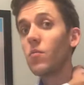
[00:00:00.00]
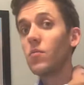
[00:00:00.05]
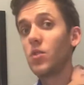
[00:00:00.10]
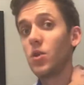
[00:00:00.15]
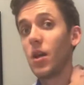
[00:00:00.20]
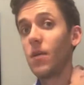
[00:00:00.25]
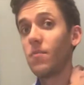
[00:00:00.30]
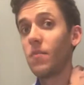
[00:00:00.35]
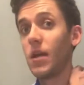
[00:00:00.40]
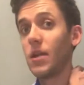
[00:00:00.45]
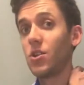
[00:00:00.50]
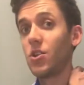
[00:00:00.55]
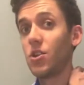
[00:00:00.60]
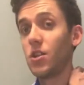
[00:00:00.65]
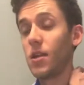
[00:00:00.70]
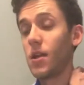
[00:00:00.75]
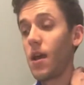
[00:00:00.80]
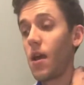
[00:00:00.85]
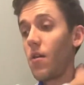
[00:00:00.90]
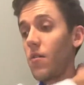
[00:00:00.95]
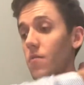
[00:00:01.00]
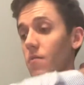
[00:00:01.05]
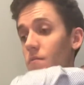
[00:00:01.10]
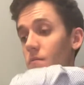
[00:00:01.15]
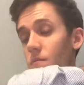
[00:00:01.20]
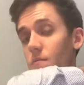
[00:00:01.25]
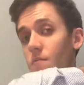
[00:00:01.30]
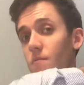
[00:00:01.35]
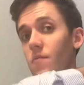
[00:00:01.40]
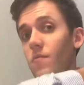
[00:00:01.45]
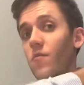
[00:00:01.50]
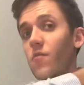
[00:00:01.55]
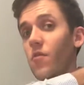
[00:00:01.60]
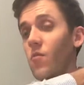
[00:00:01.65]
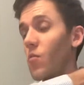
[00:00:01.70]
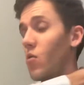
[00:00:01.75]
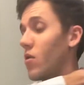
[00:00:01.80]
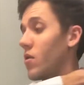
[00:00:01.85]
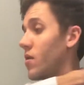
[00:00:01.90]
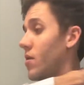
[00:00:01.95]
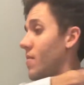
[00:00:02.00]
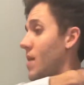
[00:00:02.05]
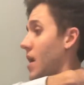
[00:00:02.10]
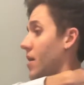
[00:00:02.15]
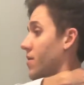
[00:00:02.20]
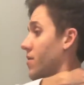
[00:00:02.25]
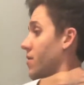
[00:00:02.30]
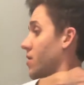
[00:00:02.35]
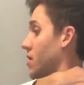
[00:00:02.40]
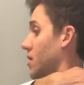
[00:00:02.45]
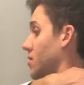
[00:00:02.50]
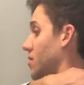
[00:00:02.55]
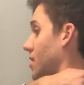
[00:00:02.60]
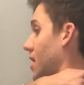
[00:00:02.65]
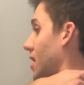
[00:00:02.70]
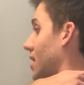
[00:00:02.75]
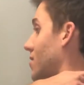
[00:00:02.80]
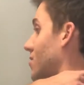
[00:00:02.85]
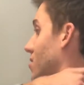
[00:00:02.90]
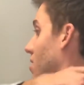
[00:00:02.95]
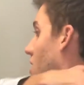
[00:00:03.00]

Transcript: jut my chin out for more than about 30 seconds.